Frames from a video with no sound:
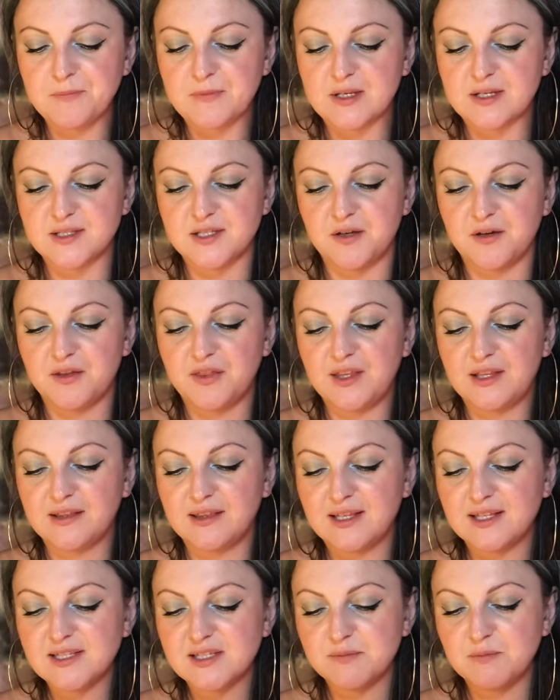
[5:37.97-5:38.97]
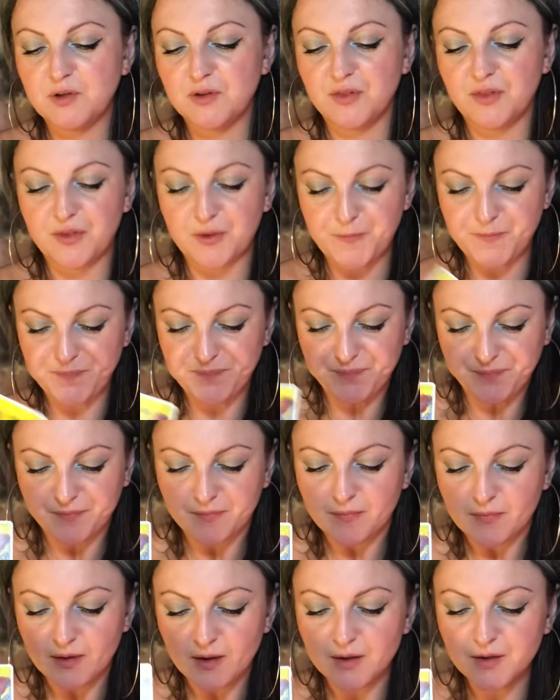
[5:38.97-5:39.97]
So I think this month
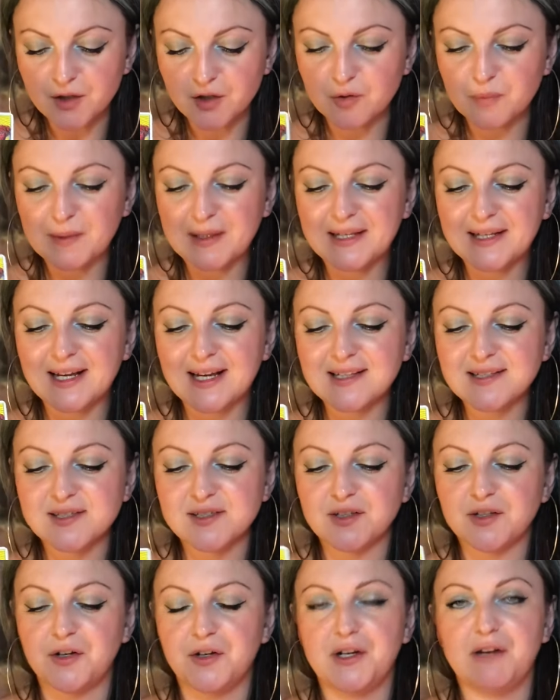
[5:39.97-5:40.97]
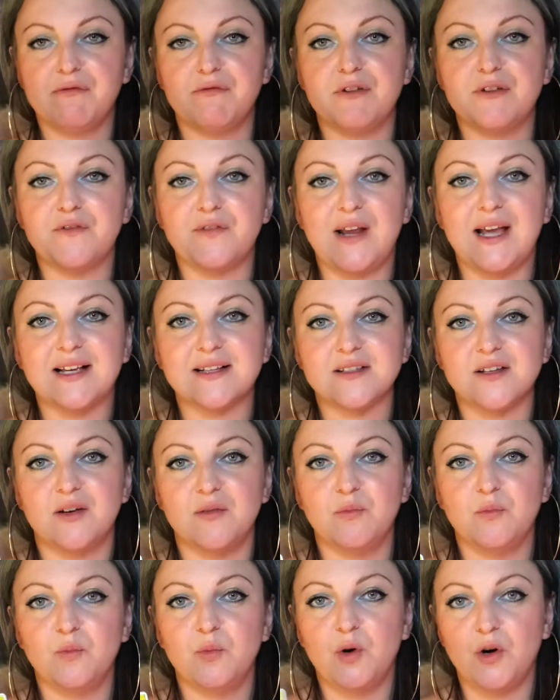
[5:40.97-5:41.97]
you're being asked to kind of reflect
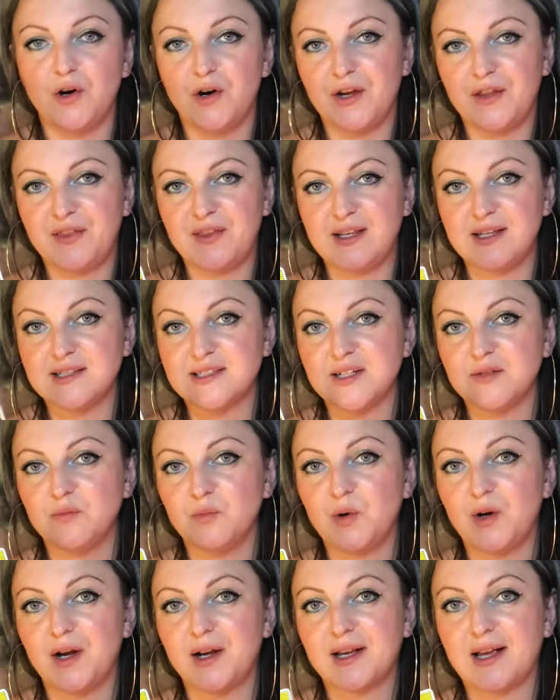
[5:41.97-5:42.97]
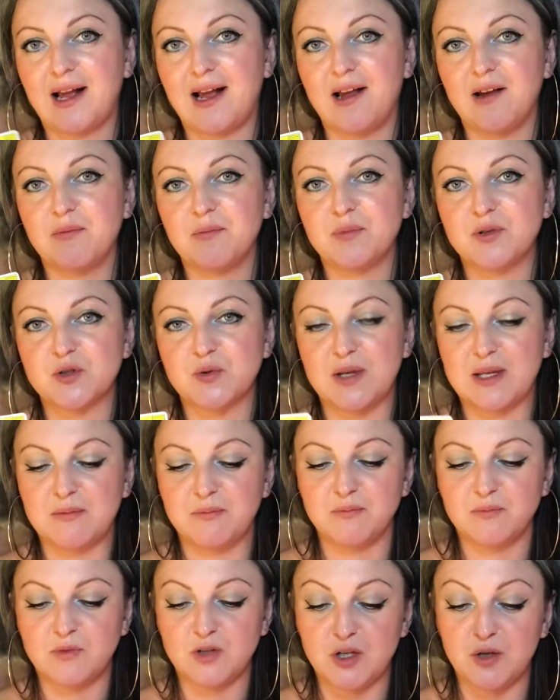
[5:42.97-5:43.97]
on why things didn't work out
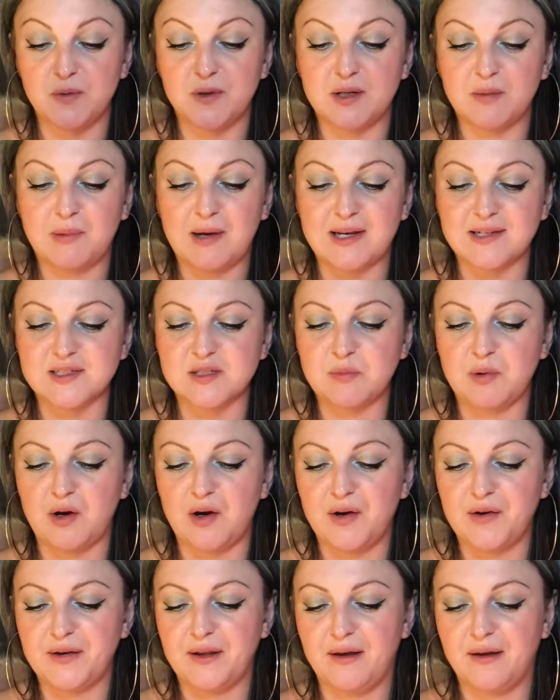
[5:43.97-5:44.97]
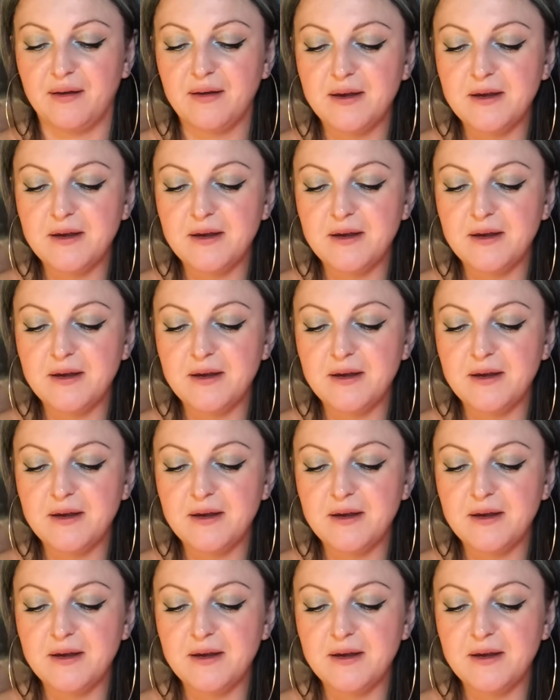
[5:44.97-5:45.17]
between you and a past partner,